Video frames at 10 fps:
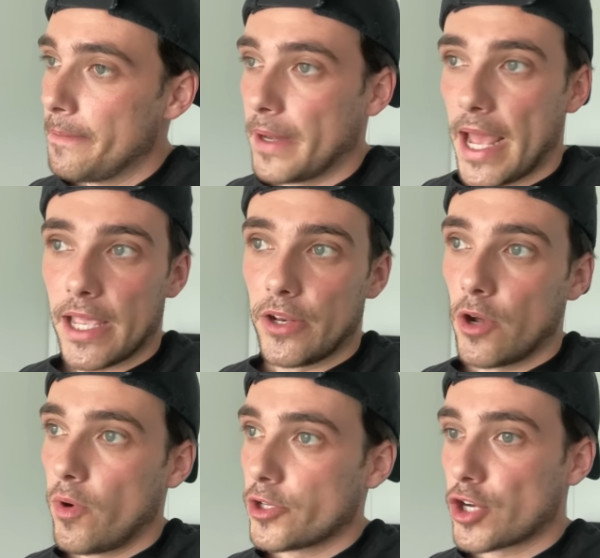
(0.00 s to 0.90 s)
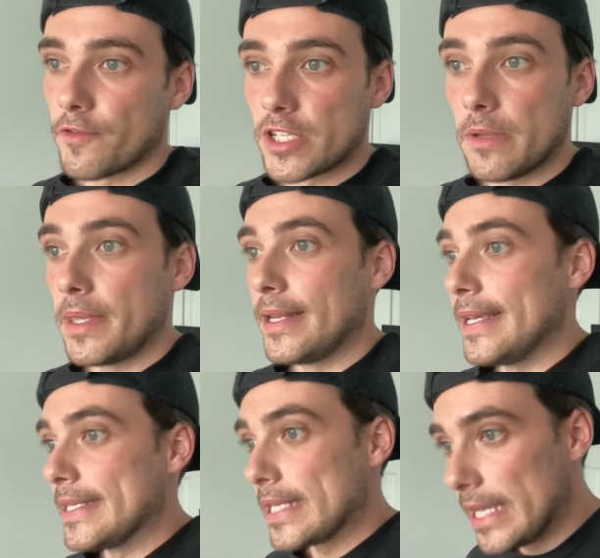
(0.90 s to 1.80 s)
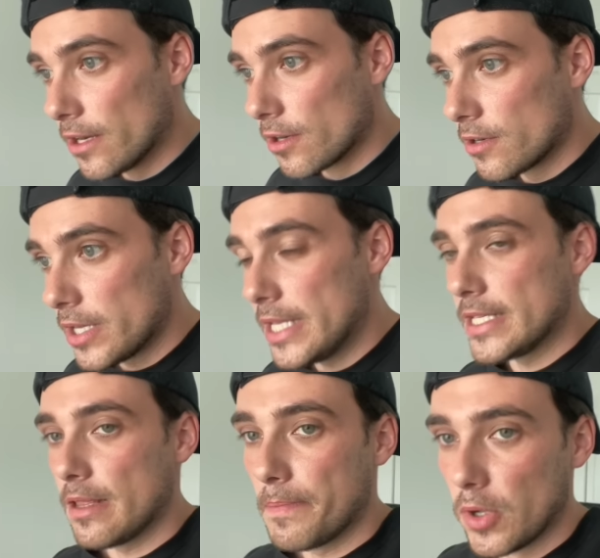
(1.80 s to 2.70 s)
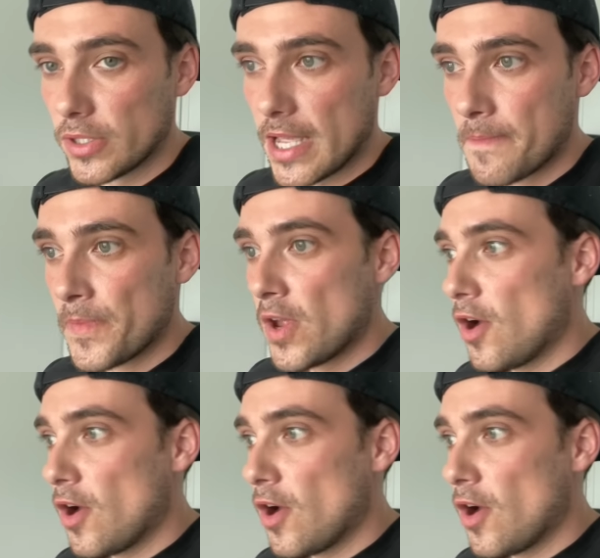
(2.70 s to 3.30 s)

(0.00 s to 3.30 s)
But hey, you know what? Trevor Siemian is here. He's in the building.